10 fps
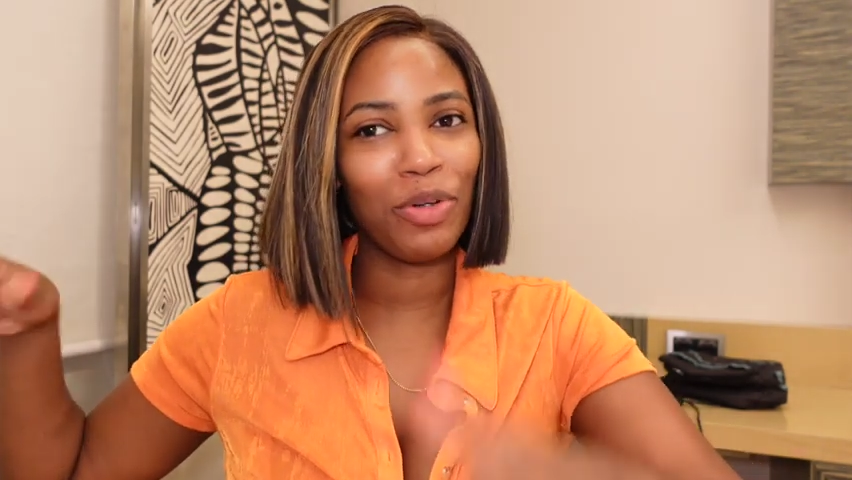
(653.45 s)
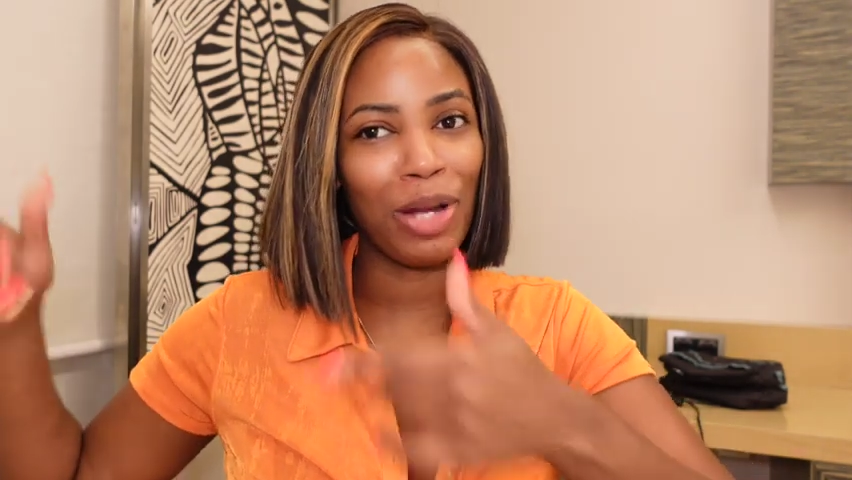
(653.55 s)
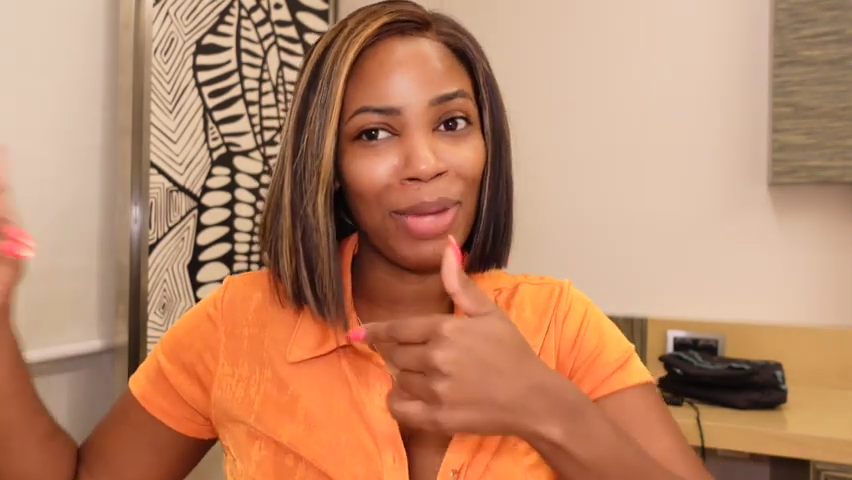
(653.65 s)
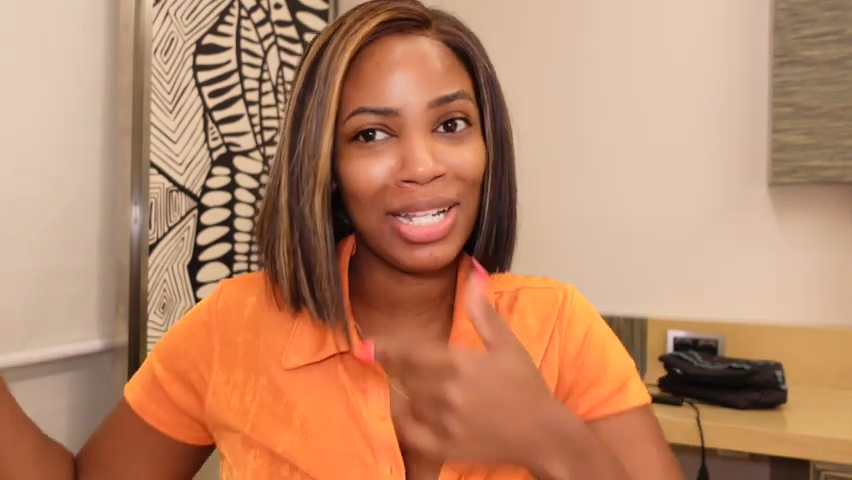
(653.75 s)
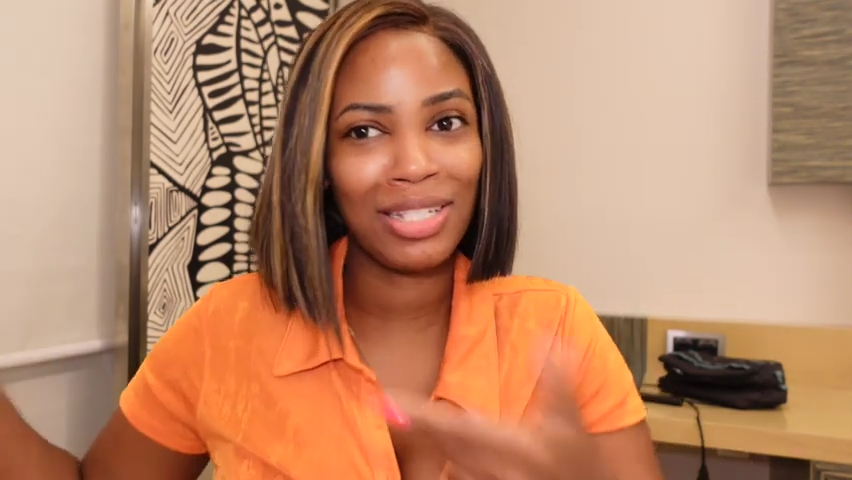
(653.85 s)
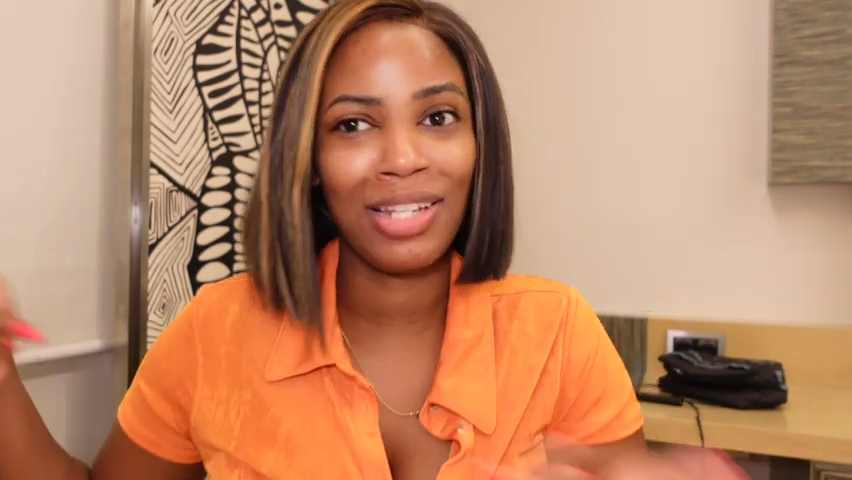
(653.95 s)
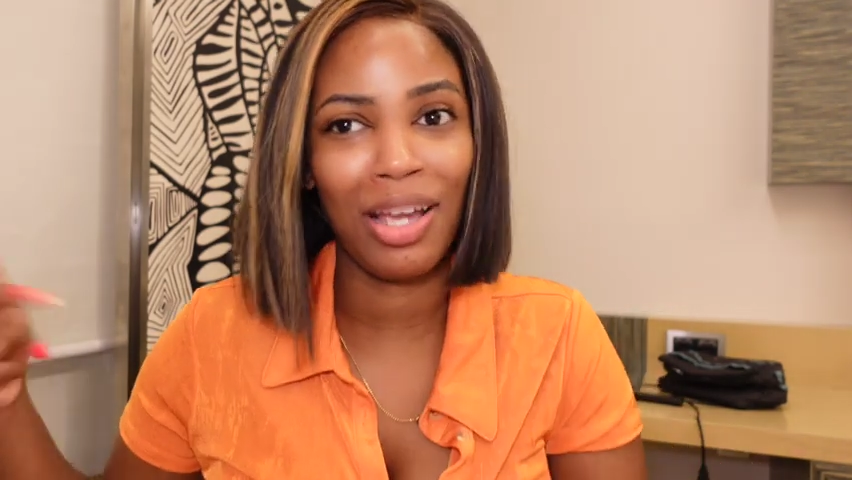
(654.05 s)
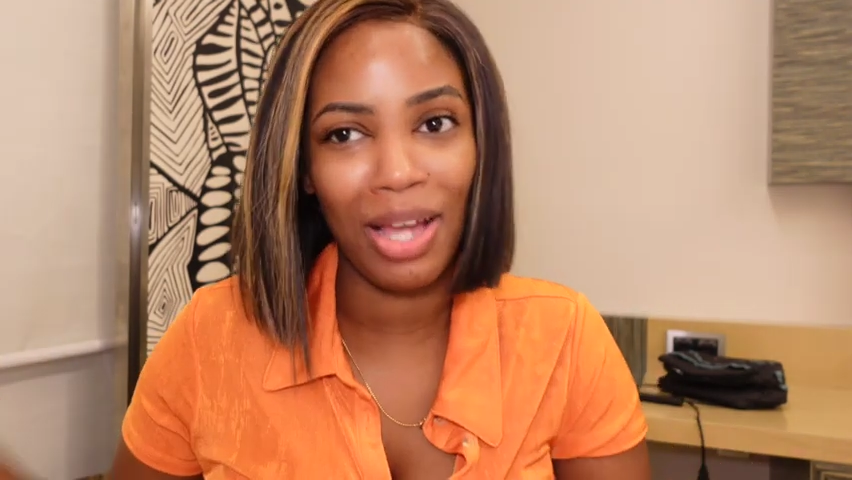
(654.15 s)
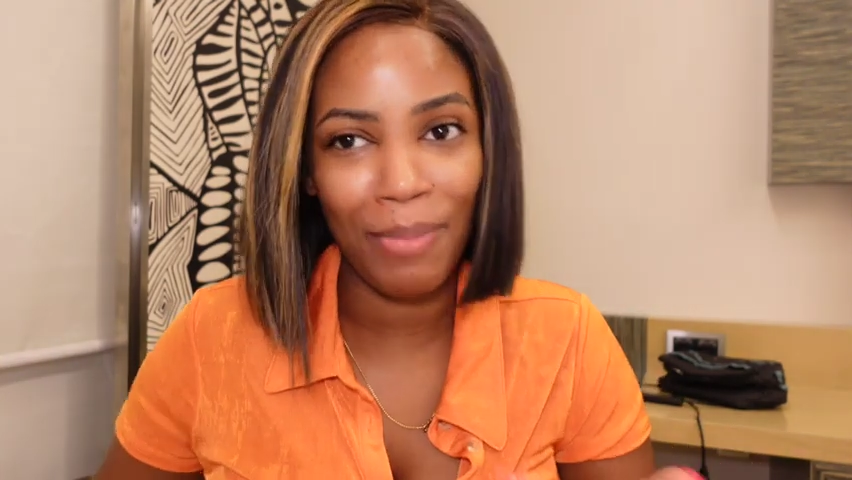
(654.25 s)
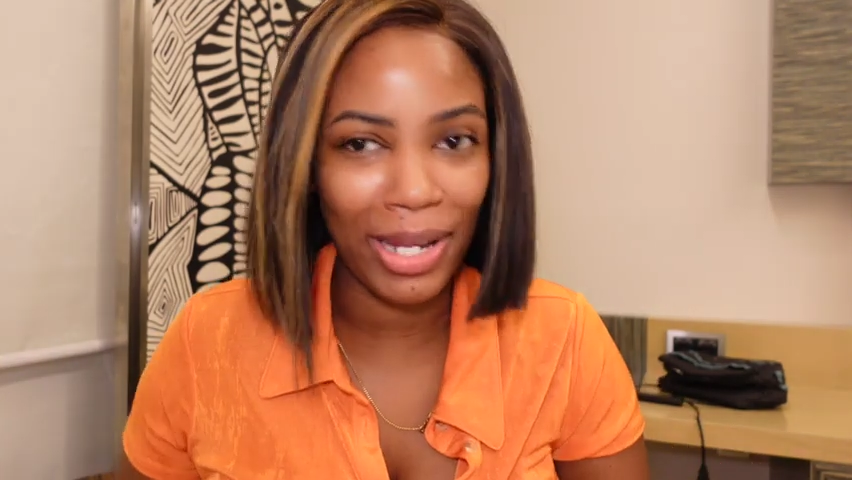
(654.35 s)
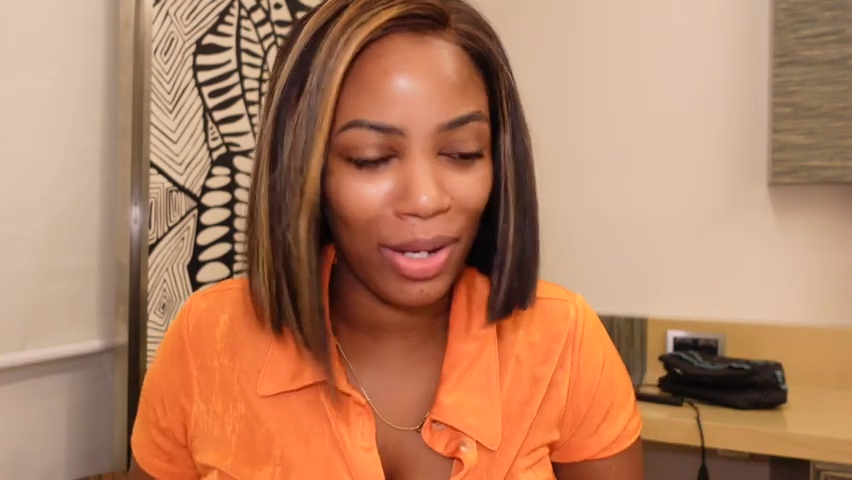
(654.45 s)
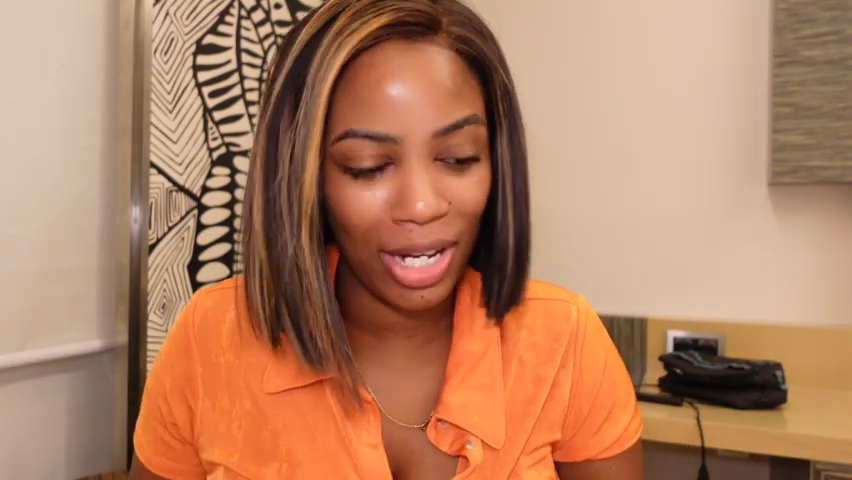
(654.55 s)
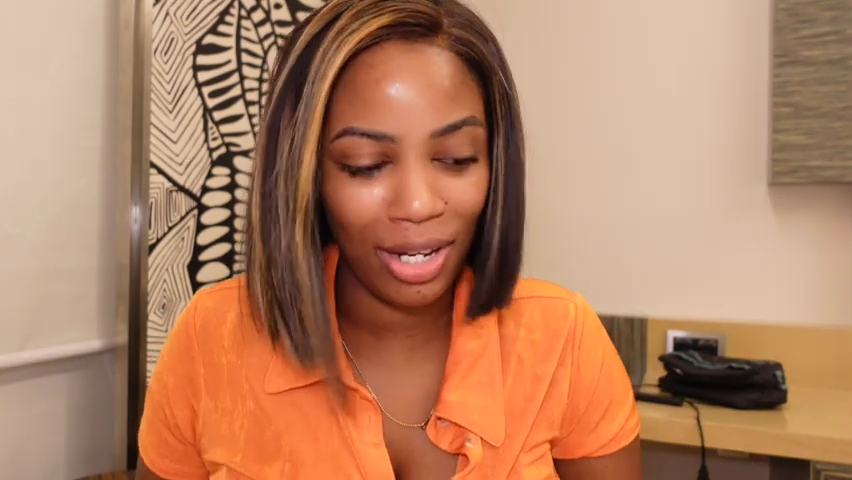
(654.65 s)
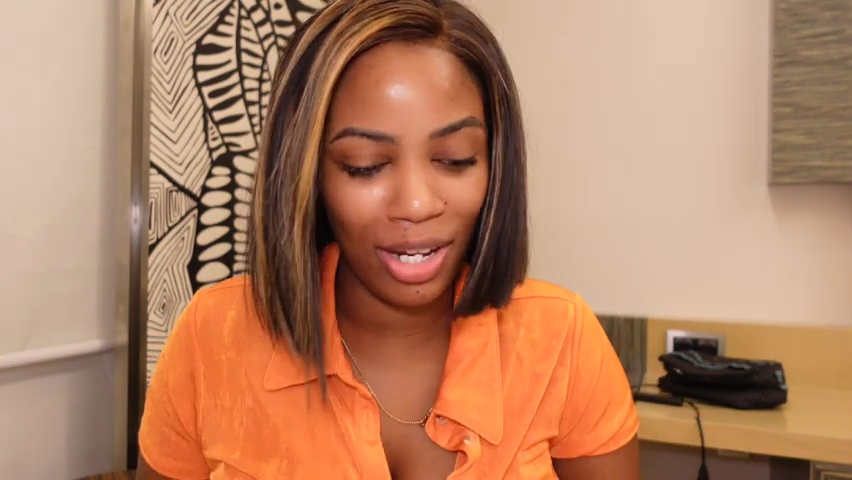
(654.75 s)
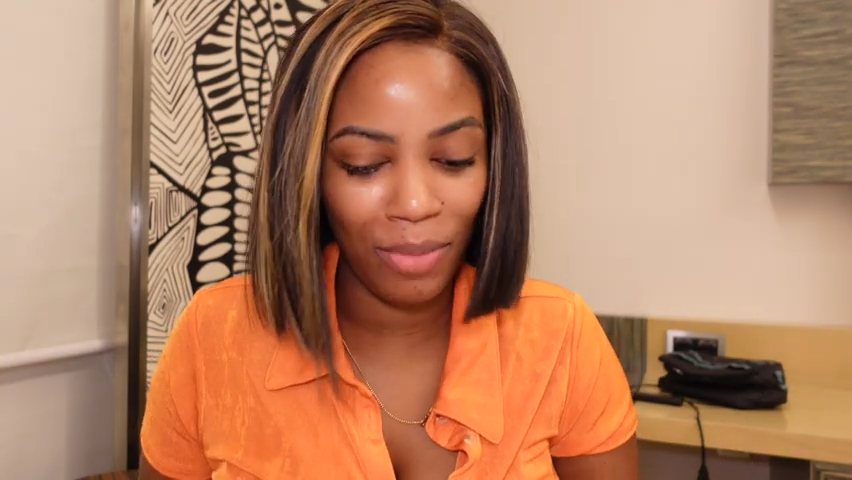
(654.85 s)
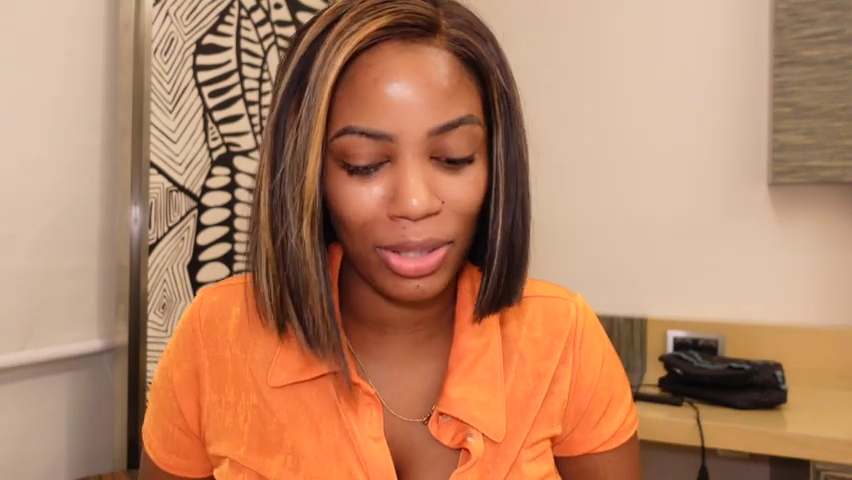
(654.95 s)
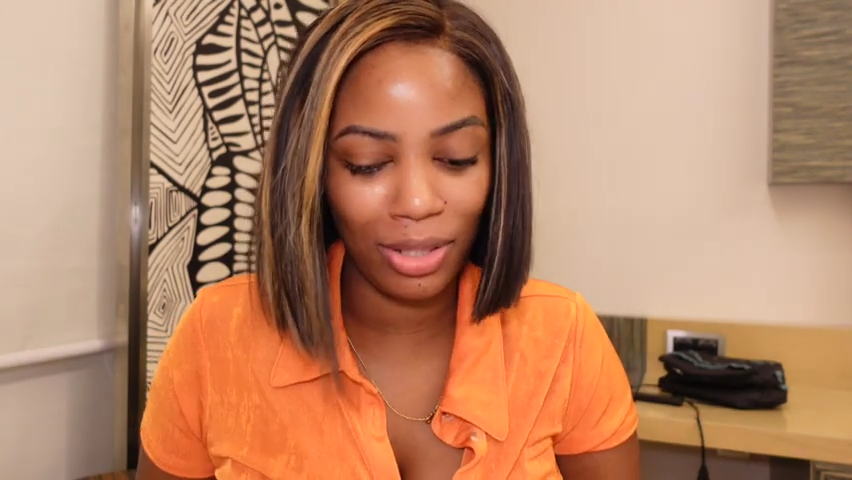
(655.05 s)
Well, I'm actually not back at it again with